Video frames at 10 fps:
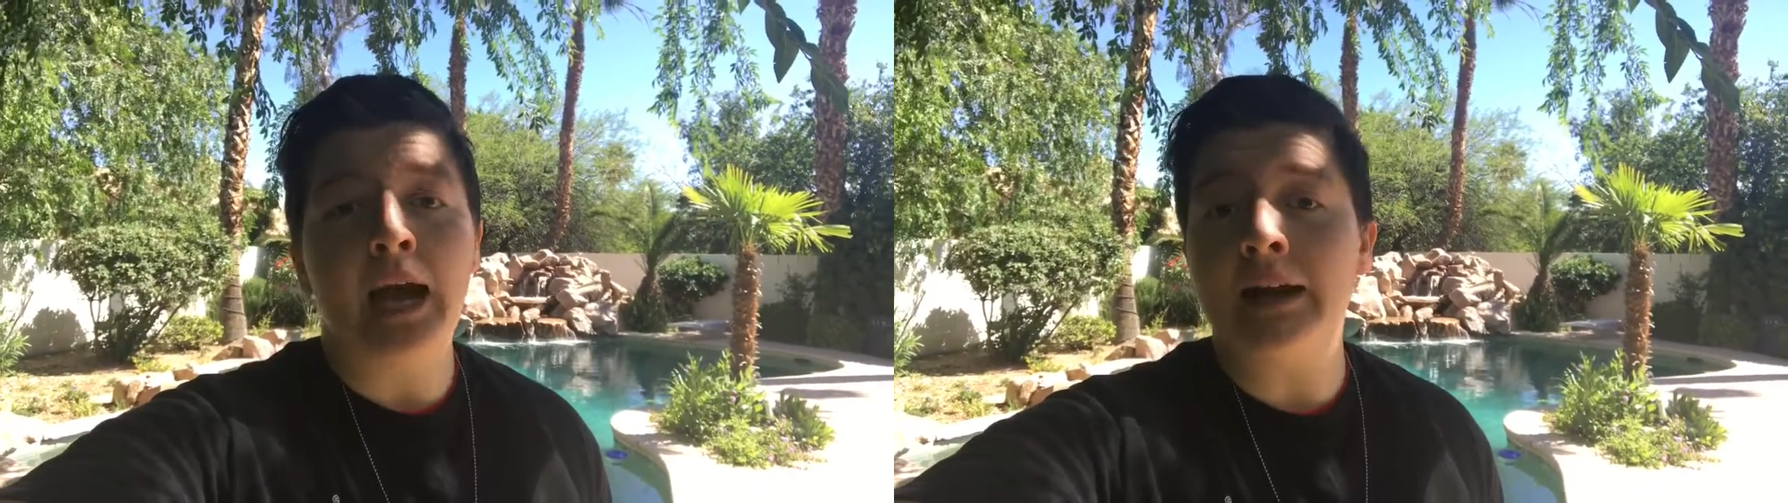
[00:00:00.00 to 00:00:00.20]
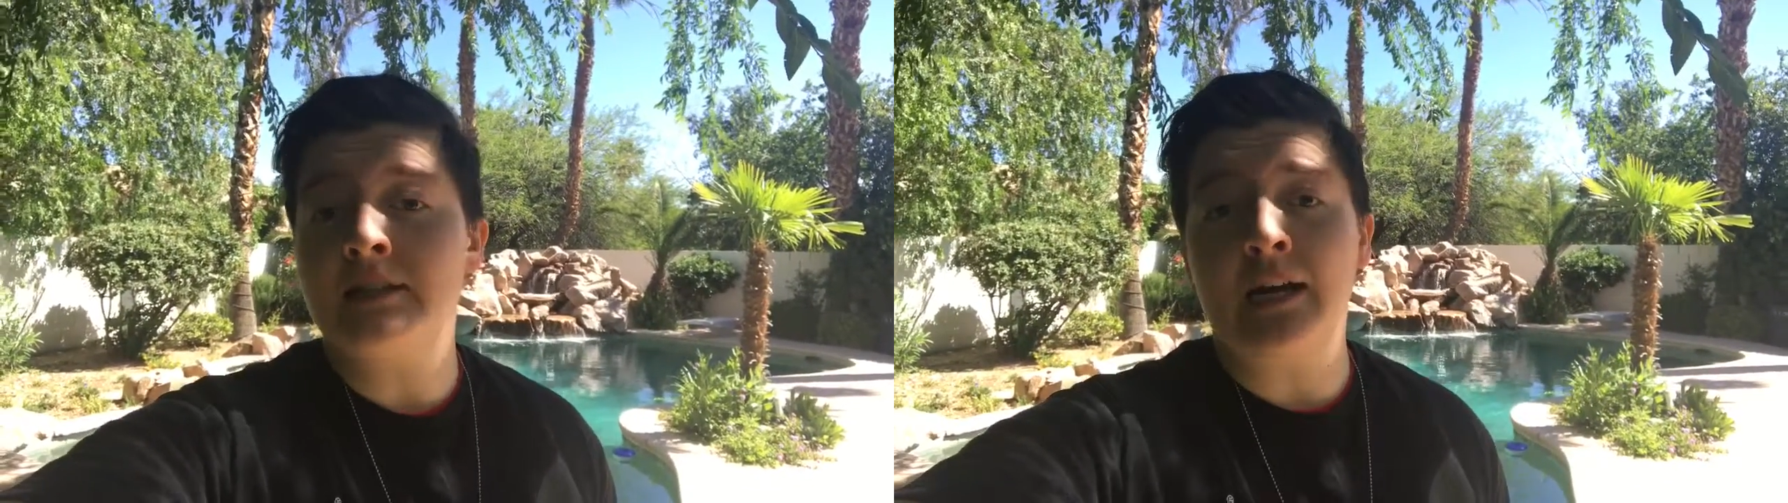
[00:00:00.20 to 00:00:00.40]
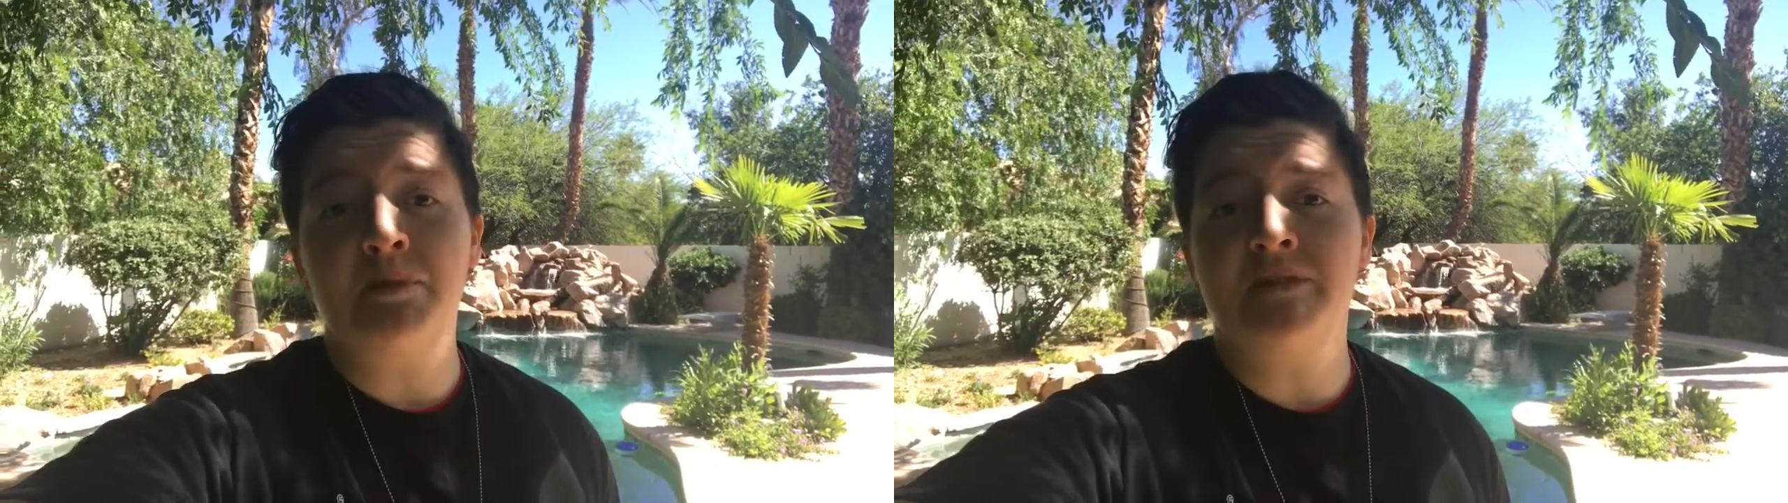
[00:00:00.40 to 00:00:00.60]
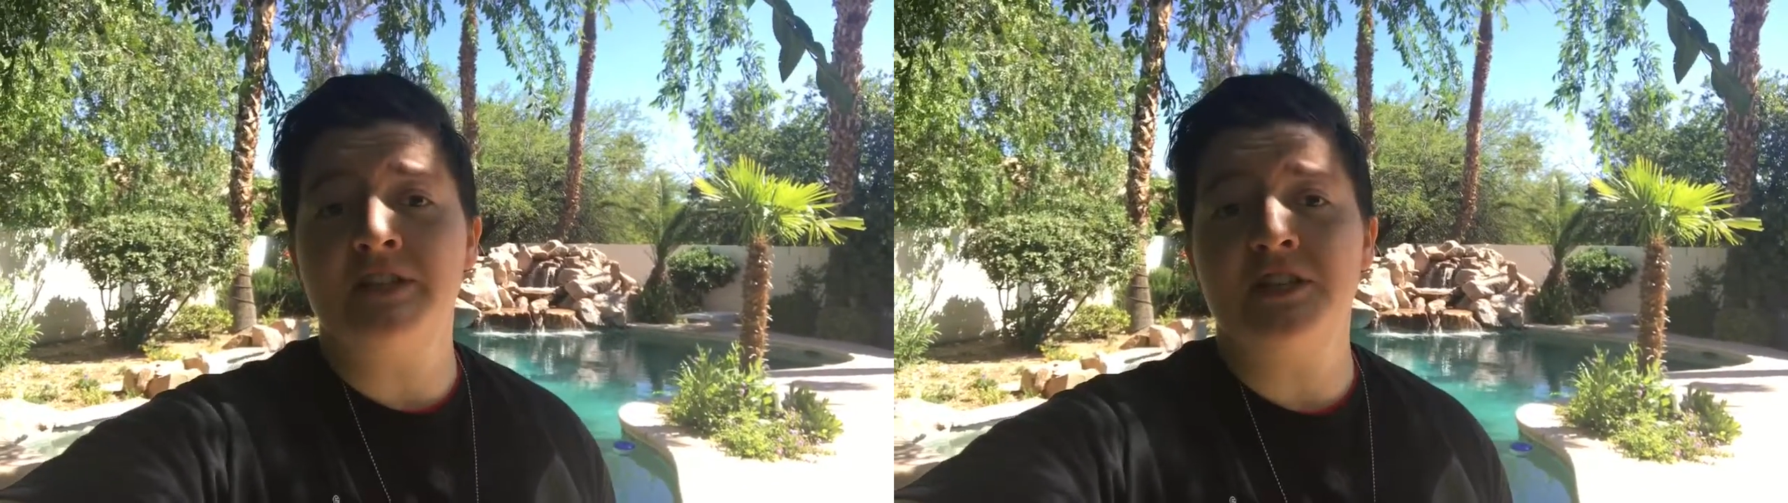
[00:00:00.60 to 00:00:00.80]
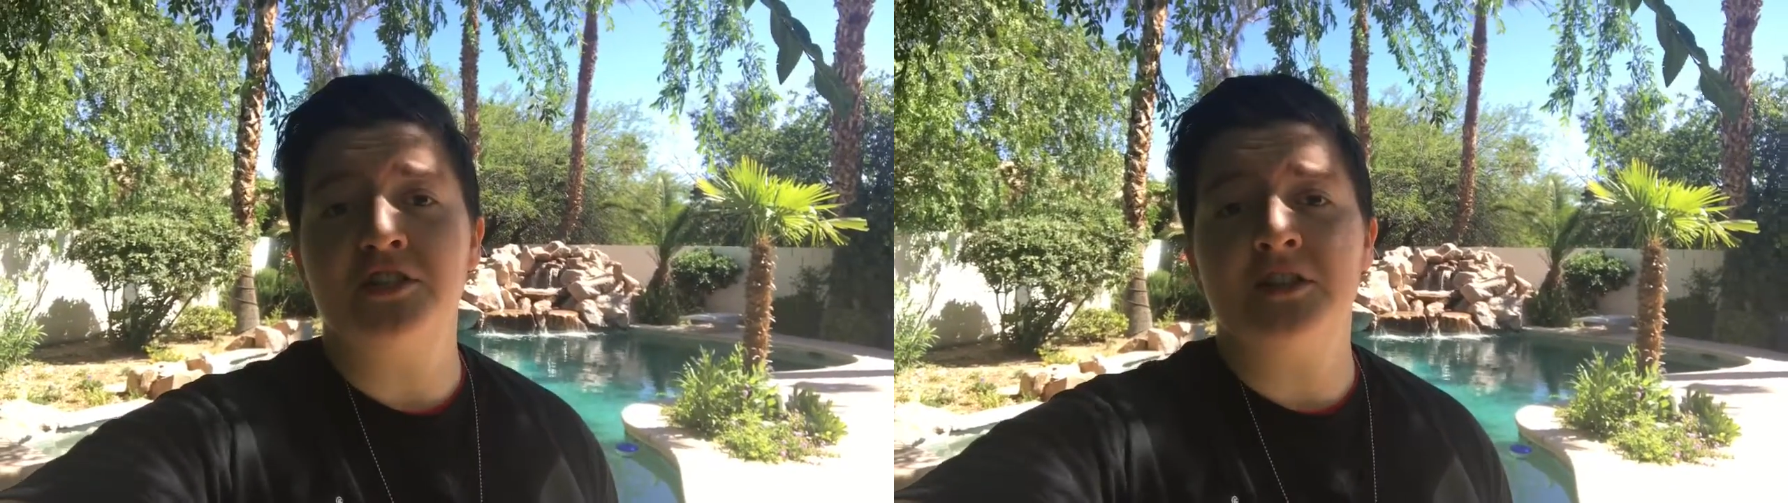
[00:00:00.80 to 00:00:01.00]
any type of
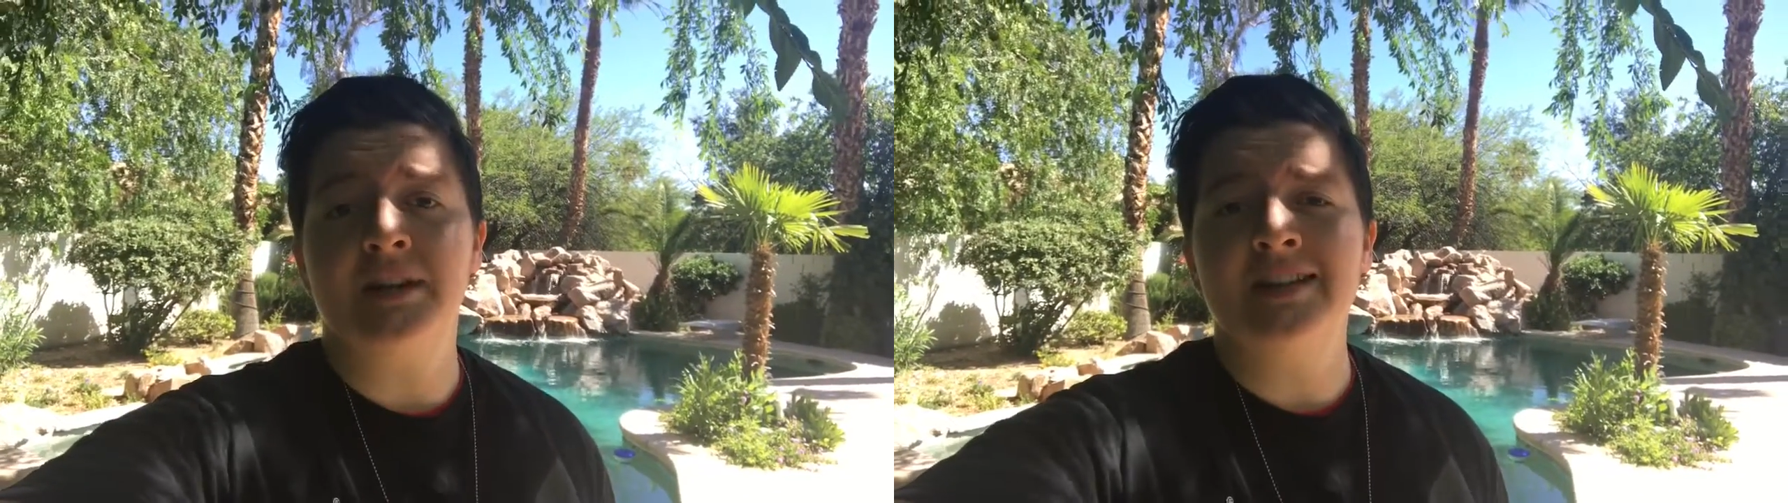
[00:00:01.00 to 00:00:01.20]
addiction,